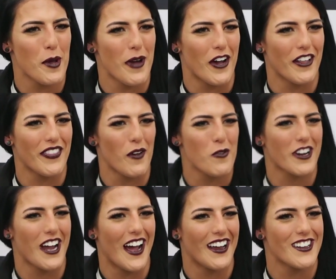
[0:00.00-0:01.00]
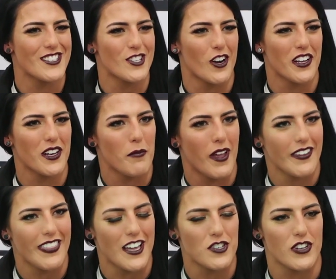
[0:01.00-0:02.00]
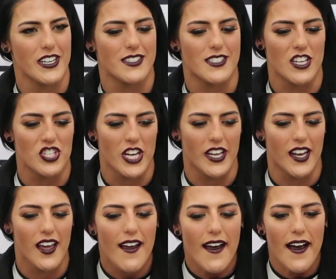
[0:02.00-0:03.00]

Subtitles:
about it that we're kind of starting to make that transition.